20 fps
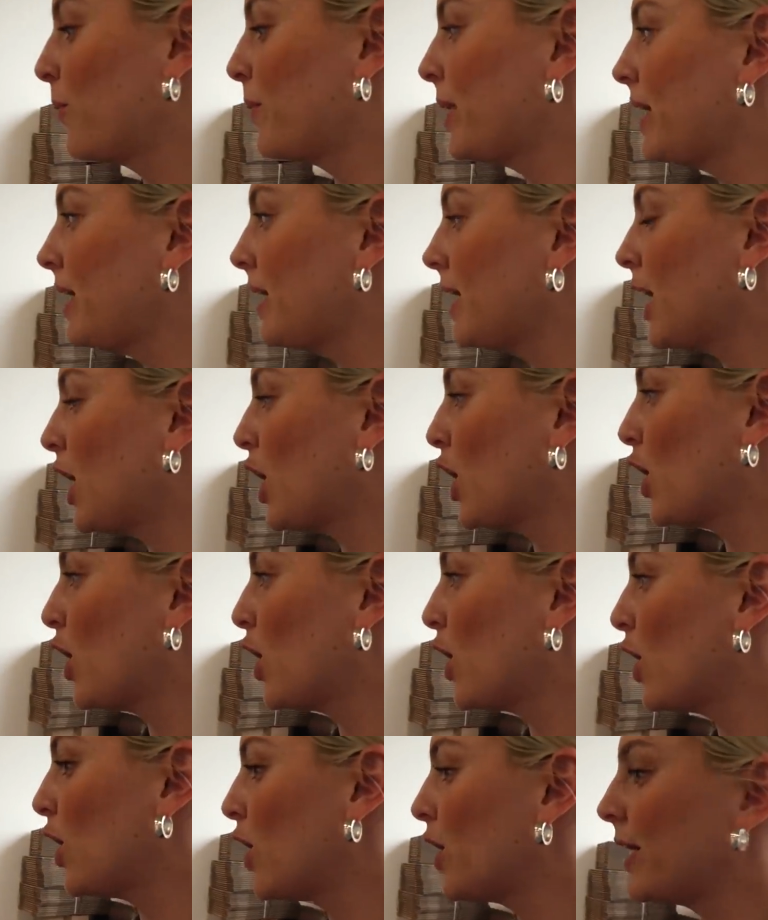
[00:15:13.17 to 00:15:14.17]
we
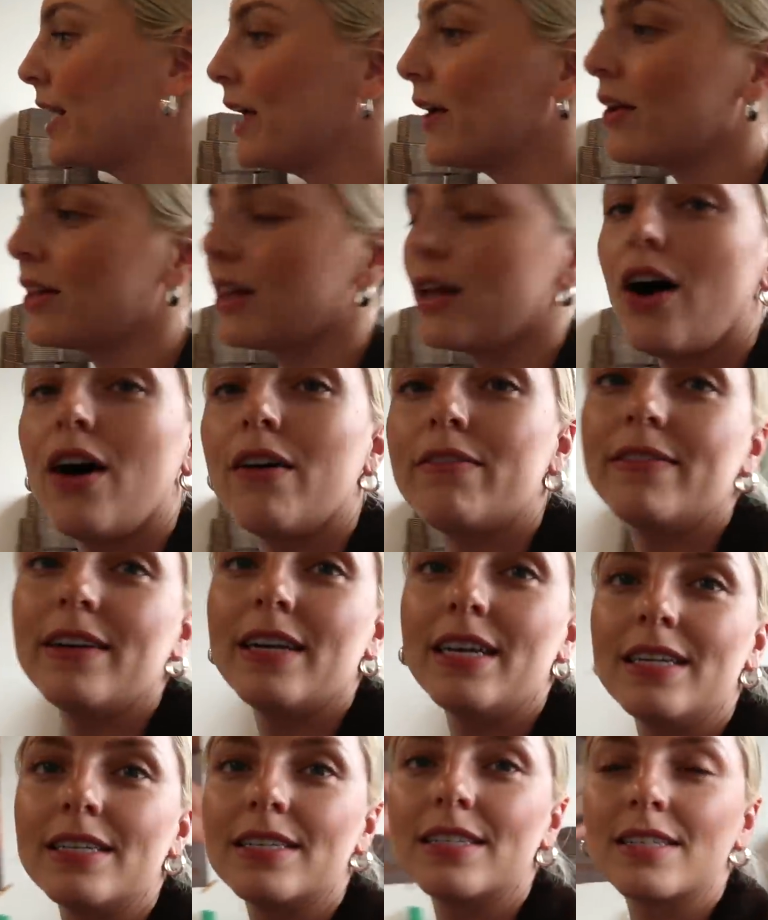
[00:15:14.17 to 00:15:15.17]
are here at the
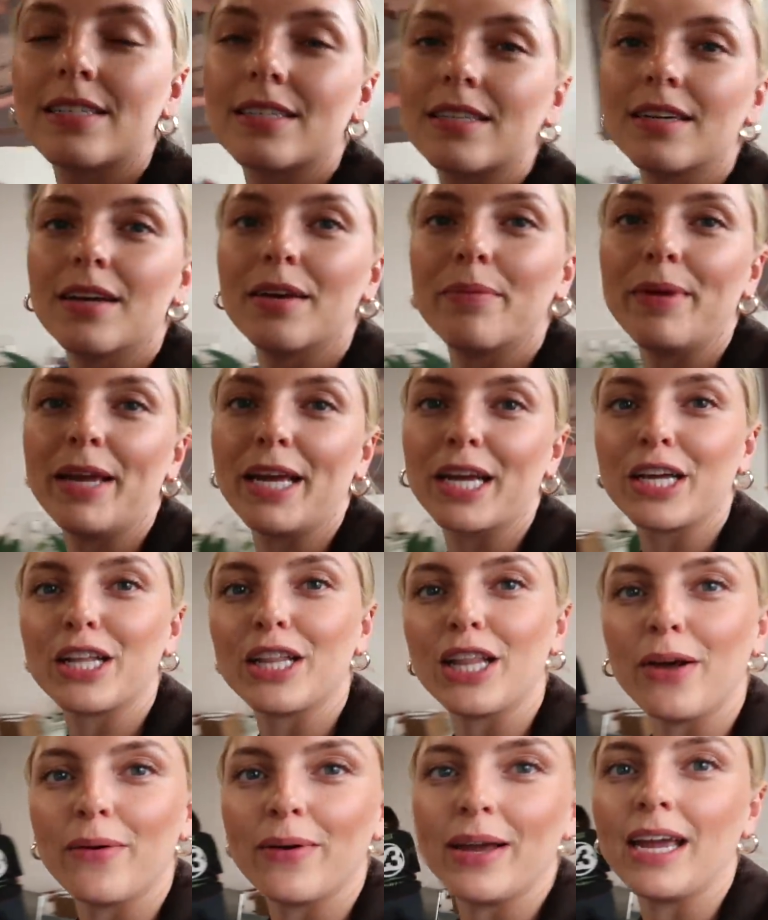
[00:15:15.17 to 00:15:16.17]
office, me and
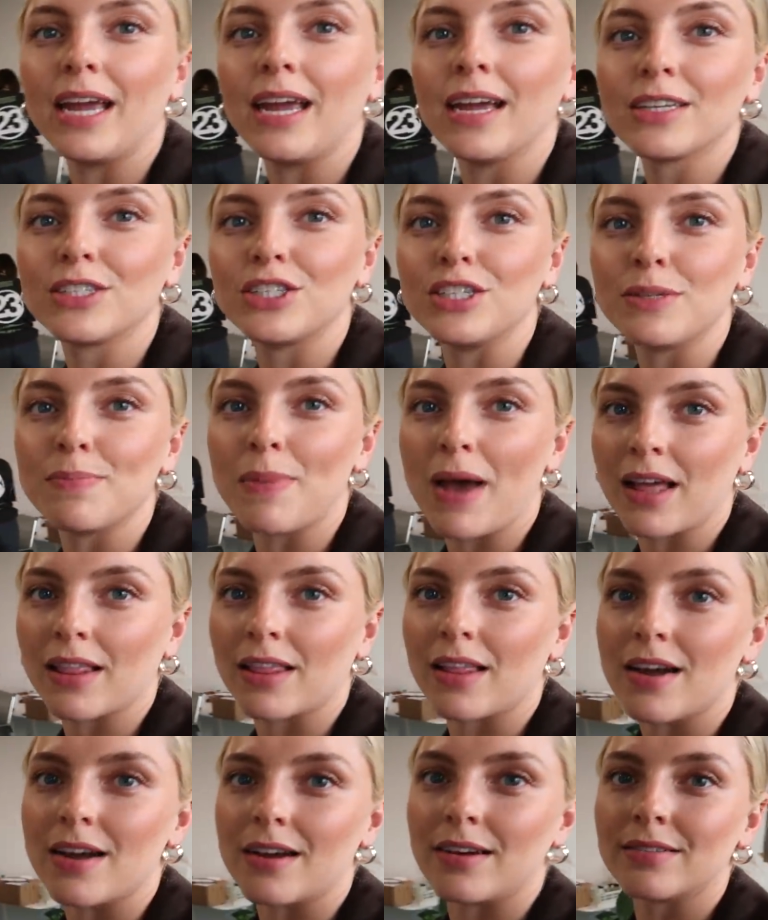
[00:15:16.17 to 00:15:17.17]
Chloe, she's back
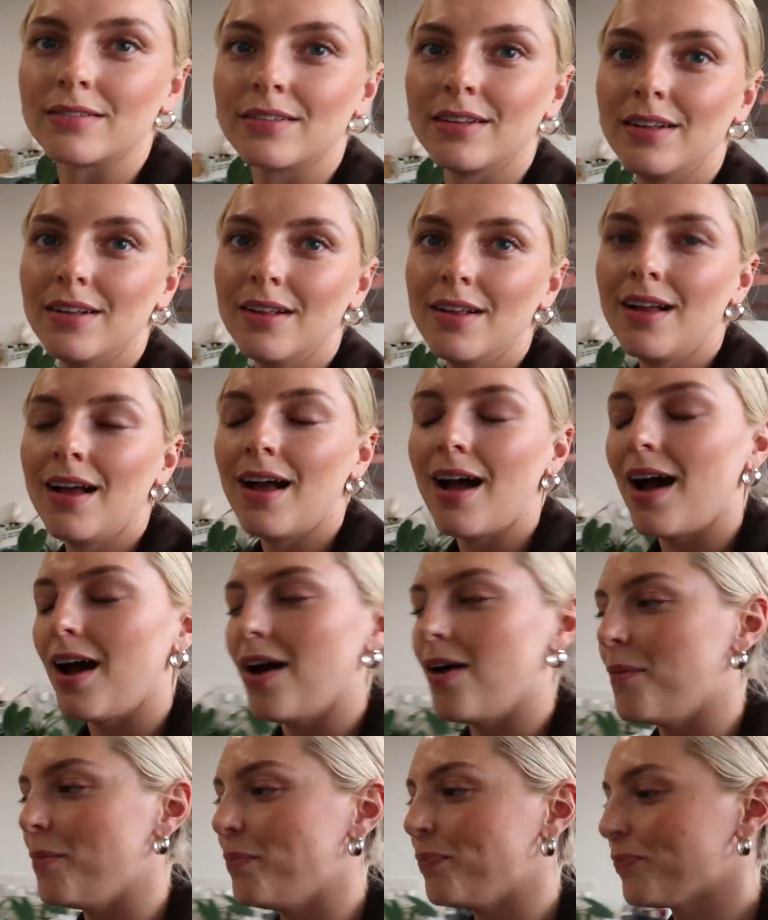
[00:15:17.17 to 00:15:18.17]
there.
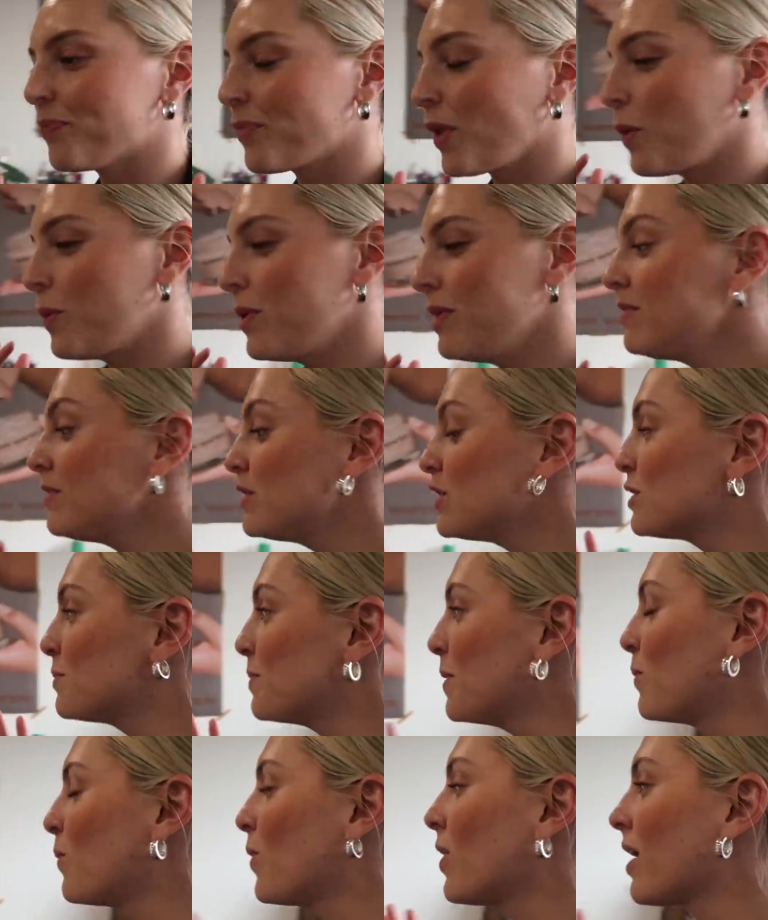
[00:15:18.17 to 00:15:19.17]
We've just
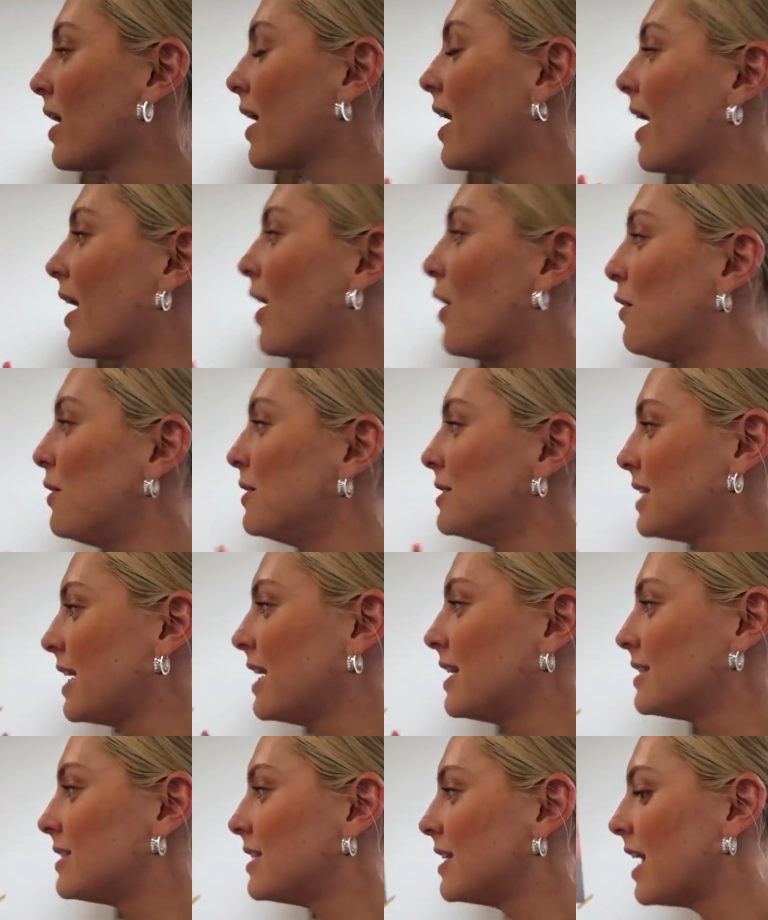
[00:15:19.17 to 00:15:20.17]
been working all
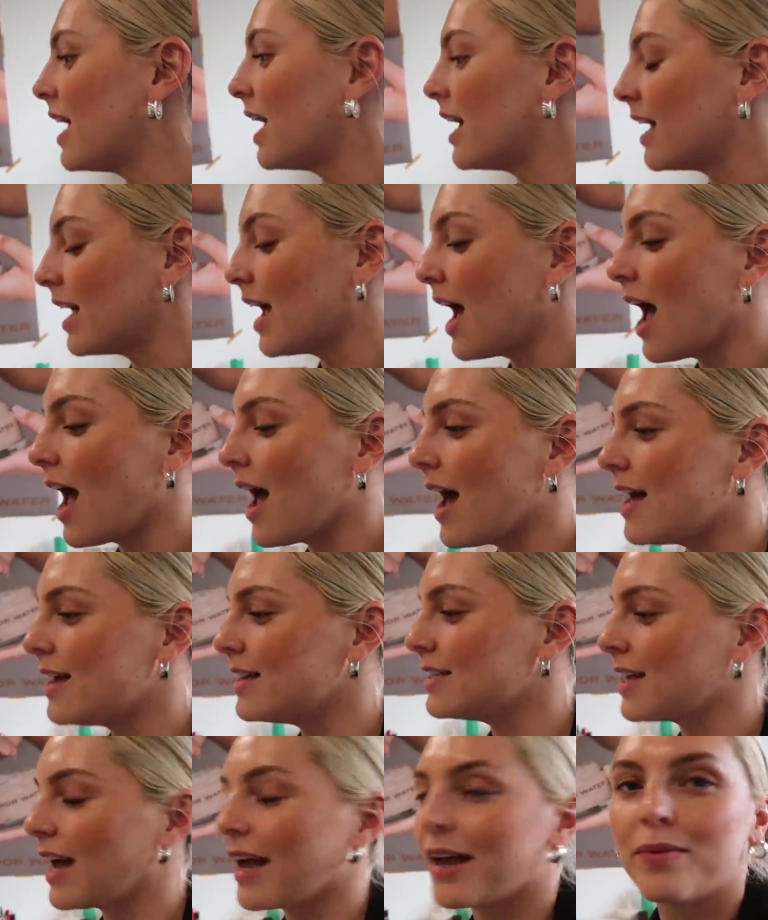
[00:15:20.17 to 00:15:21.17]
day today,
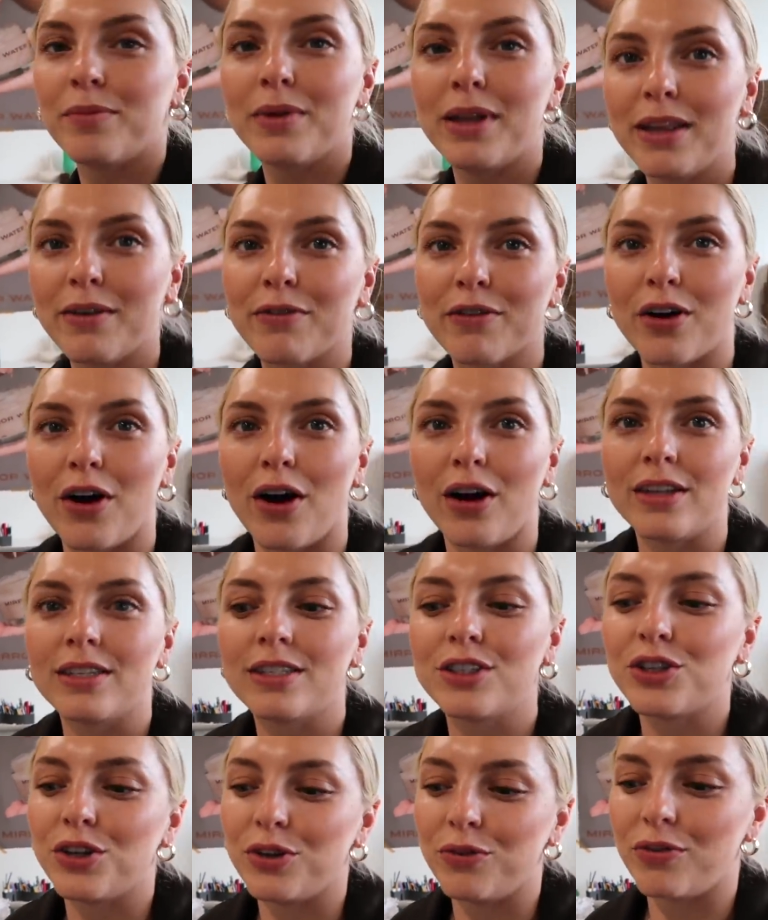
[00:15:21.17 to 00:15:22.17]
and I completely
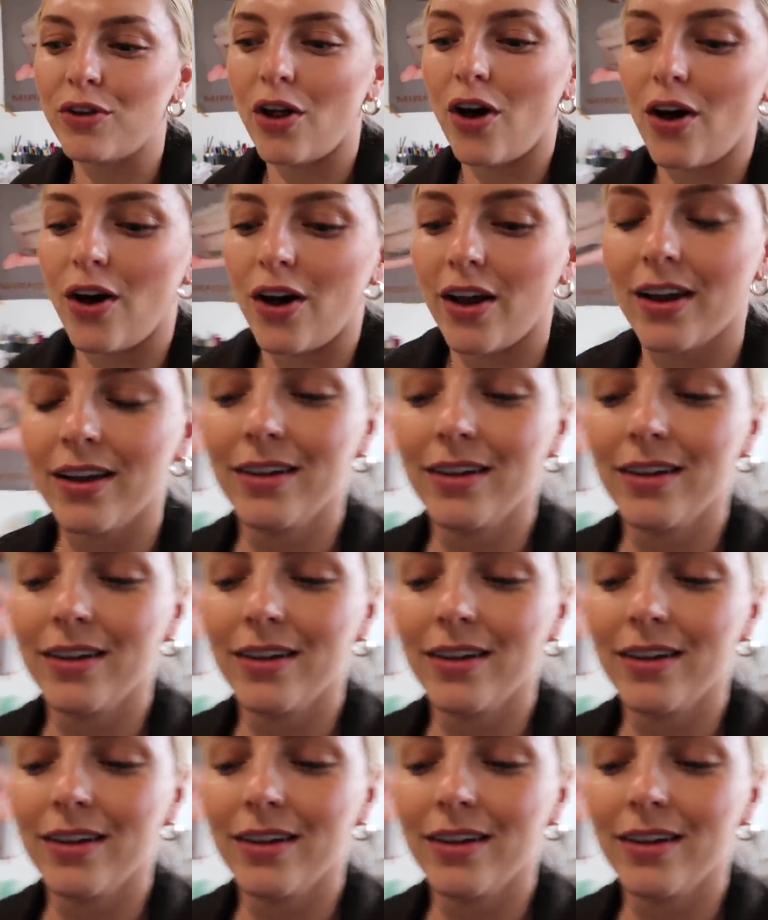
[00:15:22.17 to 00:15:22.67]
forgot to vlog.